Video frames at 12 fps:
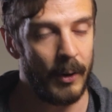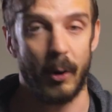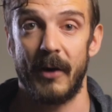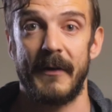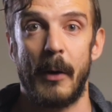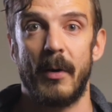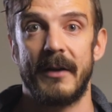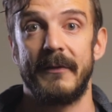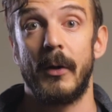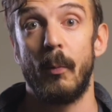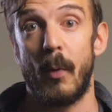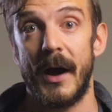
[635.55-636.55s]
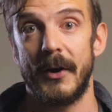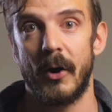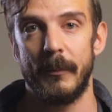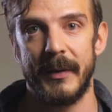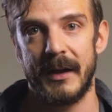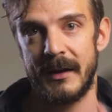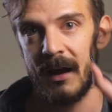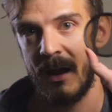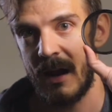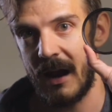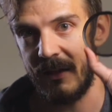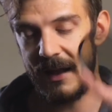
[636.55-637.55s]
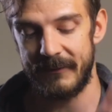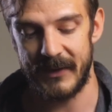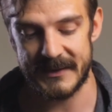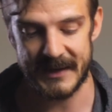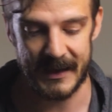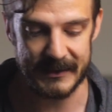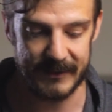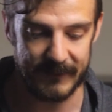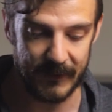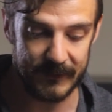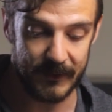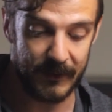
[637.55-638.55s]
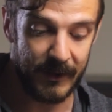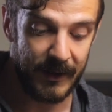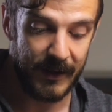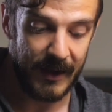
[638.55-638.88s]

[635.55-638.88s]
or if I want to film wide open, I'll have this ND filter,